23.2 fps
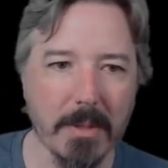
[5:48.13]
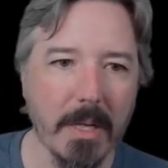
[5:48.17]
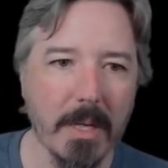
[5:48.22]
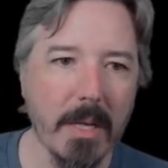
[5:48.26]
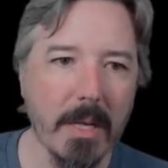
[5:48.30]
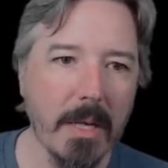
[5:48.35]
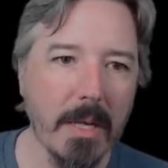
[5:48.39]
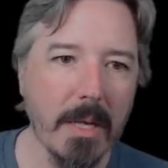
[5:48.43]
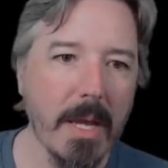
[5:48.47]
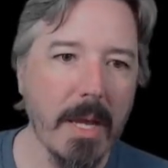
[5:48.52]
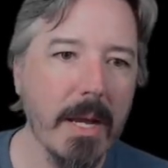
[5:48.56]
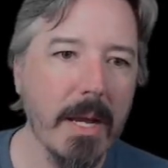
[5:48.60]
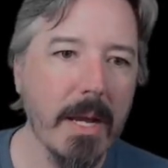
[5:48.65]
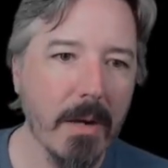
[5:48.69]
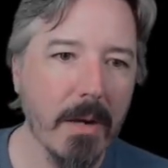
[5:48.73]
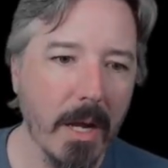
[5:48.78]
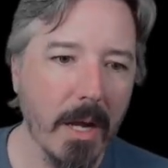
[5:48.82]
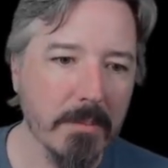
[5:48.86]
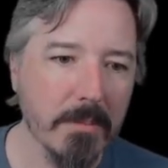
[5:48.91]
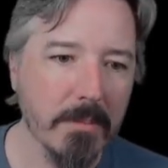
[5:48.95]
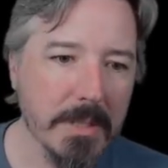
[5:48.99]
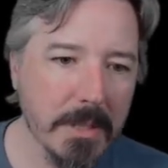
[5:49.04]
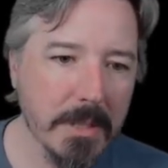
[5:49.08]
Here I'm
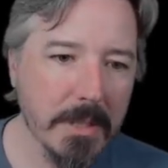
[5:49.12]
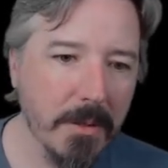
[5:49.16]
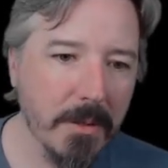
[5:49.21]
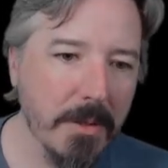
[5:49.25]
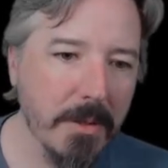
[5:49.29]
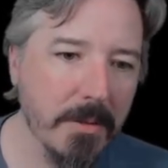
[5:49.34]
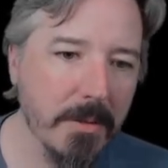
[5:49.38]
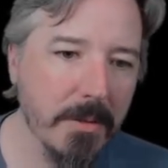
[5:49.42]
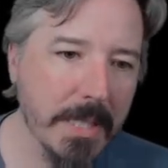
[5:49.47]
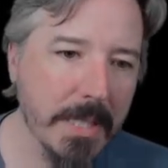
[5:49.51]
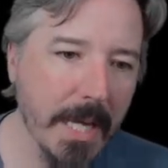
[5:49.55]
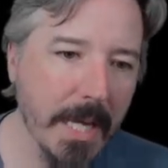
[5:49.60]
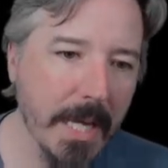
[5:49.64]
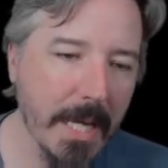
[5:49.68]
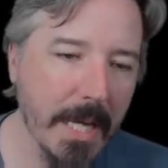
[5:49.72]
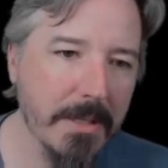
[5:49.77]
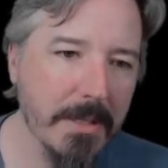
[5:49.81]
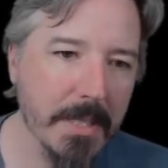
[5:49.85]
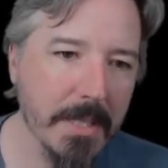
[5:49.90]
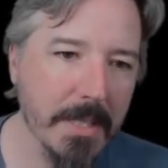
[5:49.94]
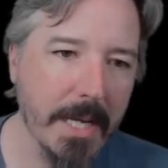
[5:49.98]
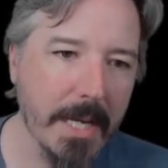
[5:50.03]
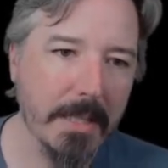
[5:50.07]
still using
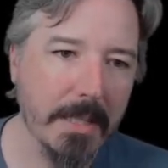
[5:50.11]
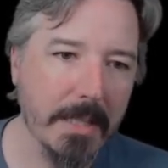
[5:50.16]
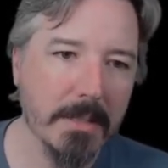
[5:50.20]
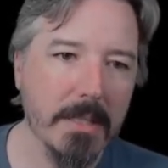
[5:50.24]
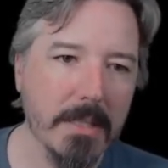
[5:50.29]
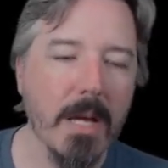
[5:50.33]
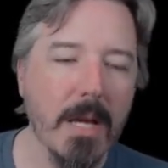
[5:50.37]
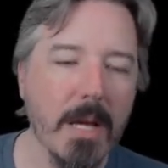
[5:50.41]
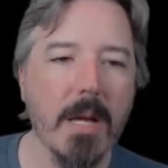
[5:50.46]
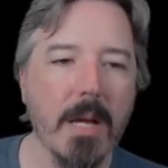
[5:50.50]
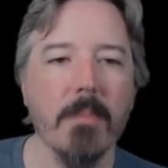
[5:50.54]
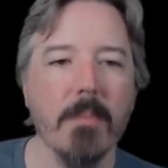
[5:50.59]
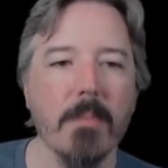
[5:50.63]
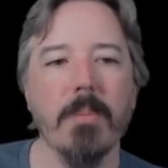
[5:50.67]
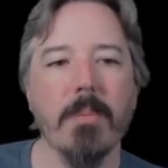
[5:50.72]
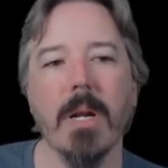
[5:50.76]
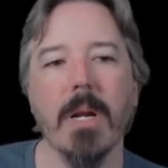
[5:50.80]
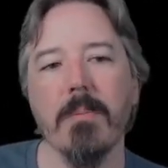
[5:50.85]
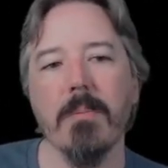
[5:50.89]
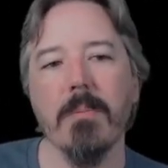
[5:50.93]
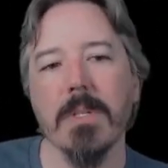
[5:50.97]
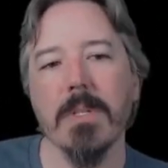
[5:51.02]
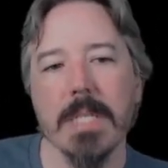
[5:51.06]
Nginx, but I'm
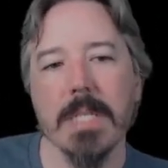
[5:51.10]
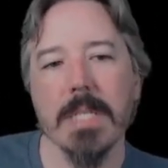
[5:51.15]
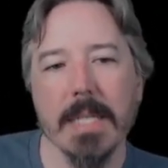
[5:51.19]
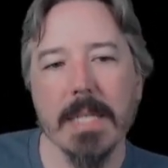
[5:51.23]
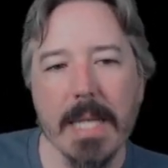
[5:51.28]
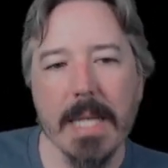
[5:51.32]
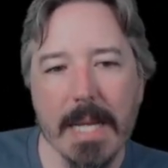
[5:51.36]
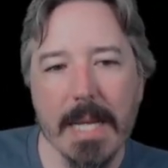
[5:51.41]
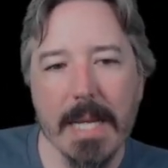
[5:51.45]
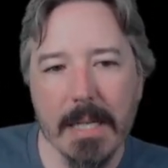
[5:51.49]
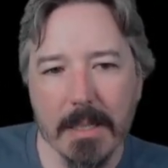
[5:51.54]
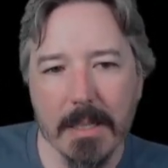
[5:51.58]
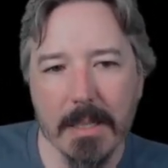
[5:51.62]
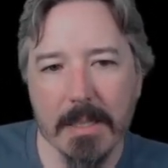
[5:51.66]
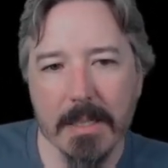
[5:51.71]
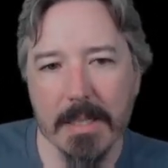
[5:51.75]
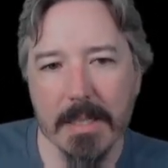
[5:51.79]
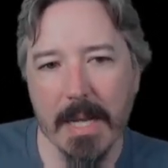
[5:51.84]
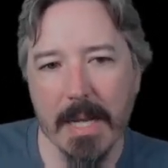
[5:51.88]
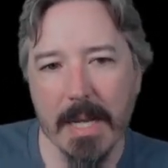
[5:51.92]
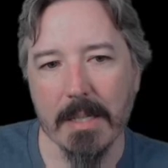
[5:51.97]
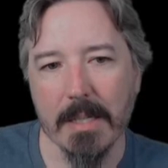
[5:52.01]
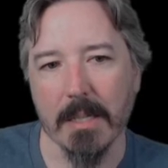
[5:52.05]
using an init
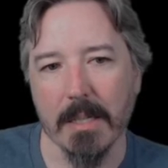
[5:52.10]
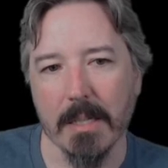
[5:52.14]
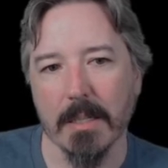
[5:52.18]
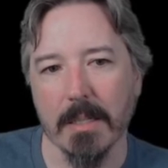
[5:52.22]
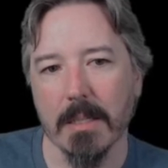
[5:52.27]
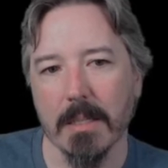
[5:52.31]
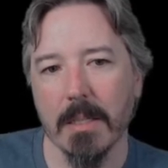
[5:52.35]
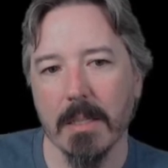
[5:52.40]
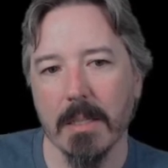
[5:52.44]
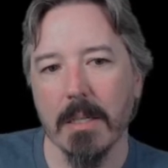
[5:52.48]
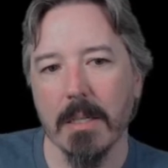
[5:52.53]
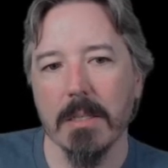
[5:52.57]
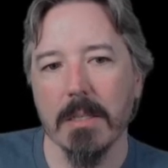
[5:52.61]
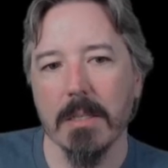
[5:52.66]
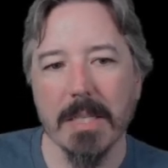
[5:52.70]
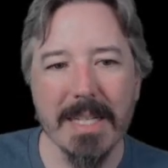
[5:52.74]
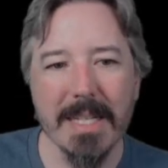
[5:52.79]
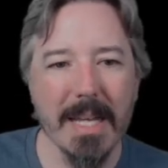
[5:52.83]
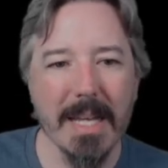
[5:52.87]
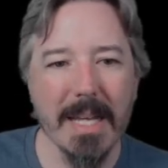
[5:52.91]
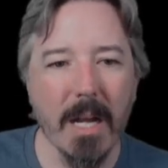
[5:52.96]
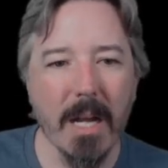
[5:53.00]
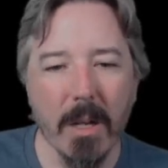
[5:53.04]
container to
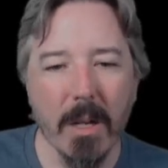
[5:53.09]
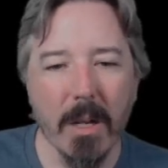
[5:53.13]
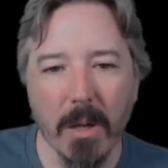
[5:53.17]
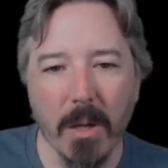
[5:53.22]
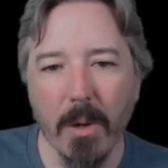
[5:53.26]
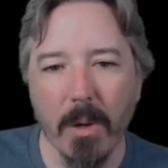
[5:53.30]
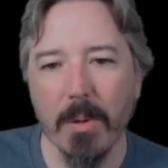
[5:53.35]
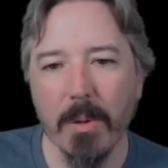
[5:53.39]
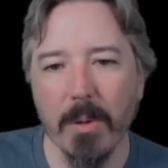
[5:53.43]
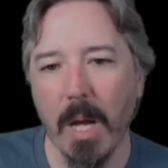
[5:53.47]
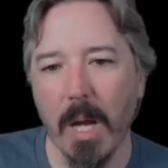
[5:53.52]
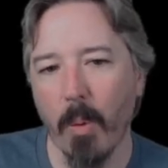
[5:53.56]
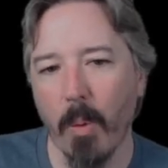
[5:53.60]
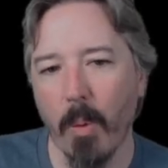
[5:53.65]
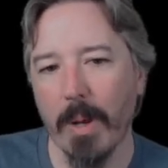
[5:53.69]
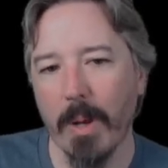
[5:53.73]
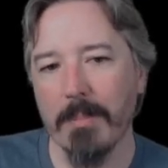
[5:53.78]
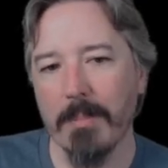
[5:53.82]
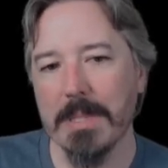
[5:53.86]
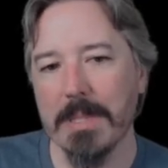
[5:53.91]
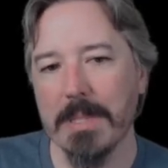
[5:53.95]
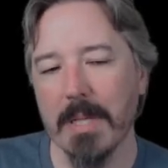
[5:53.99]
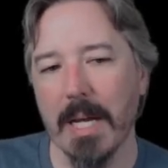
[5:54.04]
git clone a
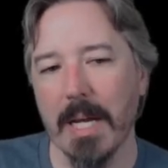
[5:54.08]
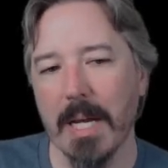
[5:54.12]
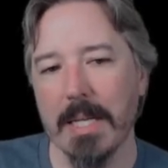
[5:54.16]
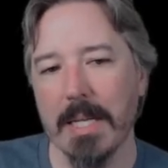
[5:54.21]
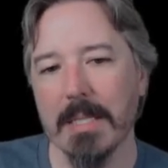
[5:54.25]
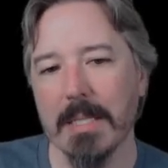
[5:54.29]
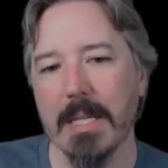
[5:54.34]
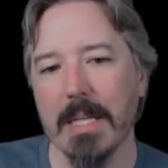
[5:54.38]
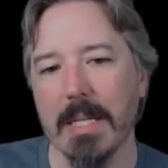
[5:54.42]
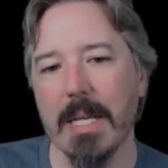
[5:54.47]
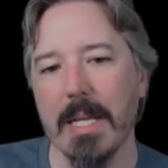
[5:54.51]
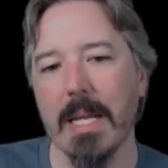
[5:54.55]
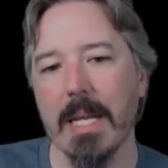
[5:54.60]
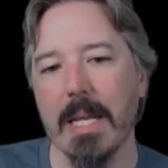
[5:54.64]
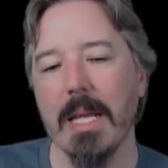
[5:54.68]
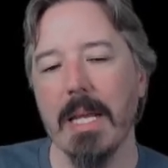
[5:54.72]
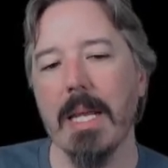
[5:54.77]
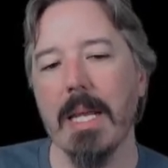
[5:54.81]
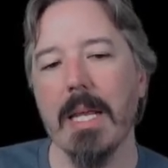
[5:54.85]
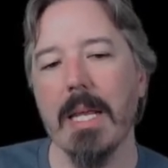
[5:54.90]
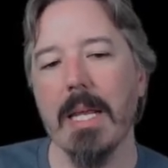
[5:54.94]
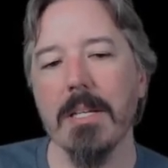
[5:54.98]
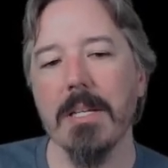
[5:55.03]
website
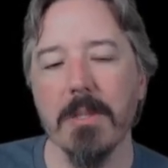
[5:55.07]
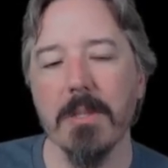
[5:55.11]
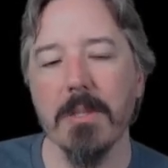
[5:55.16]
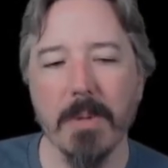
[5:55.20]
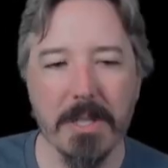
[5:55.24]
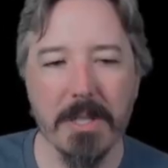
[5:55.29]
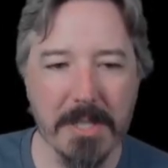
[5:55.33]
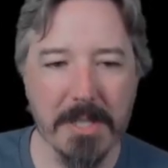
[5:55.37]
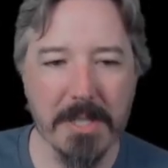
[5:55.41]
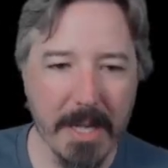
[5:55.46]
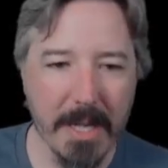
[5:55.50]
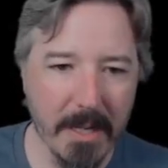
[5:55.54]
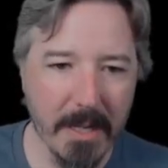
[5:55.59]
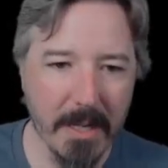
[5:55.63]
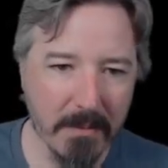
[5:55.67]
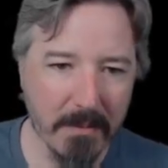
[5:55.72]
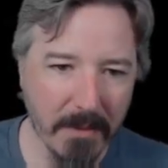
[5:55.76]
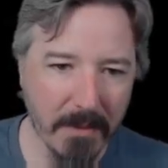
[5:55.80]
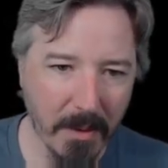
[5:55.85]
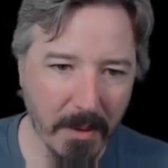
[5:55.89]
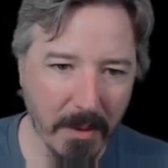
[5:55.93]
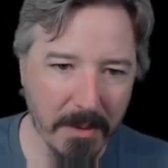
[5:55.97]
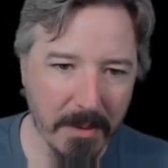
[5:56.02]
into a shared
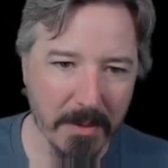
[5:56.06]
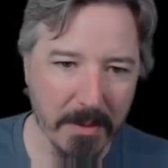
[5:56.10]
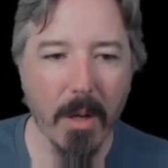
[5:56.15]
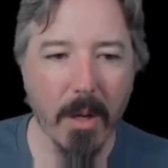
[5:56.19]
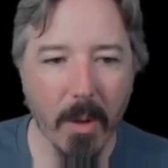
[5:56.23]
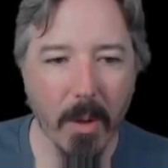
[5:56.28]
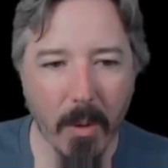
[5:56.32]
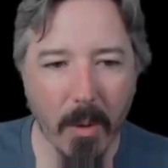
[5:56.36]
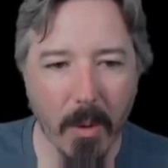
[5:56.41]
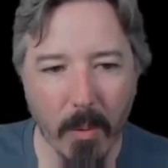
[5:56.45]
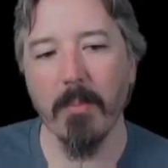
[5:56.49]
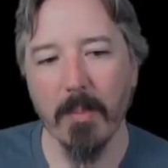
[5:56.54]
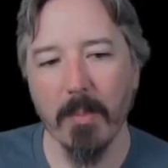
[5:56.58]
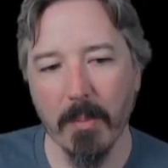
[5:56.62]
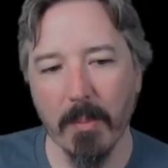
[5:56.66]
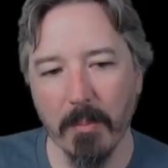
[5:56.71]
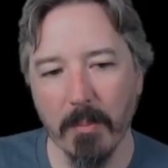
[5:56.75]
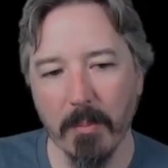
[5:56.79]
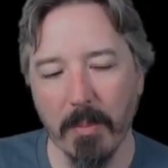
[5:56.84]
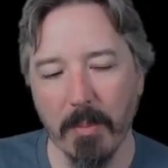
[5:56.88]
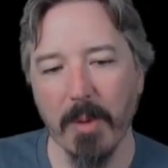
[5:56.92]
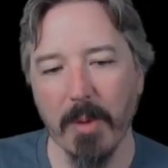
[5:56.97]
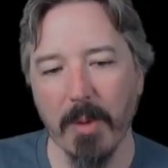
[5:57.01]
volume which
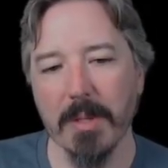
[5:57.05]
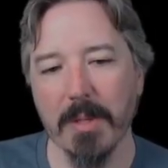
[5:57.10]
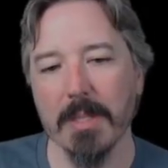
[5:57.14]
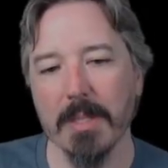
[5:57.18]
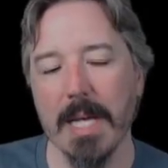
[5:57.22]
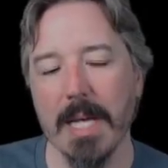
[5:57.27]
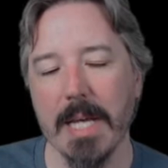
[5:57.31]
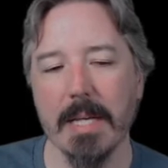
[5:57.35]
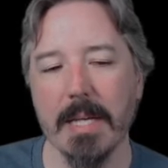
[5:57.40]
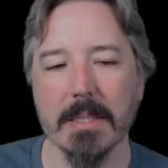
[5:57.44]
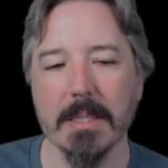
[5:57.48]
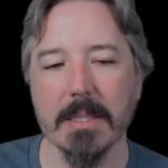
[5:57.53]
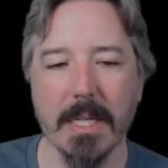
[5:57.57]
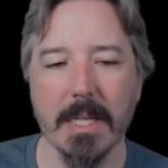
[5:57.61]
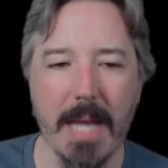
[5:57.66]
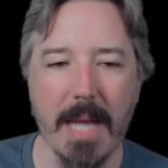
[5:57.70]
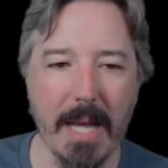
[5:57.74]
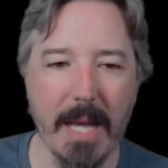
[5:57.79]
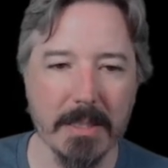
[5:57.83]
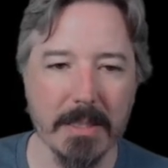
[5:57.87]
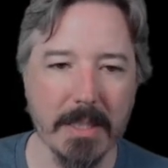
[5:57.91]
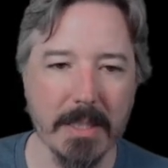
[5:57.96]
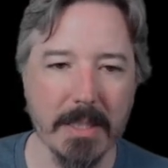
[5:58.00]
both containers can
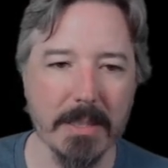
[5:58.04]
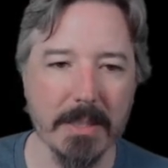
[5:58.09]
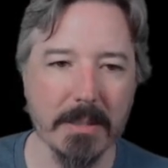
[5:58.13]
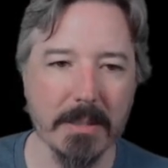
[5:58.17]
access.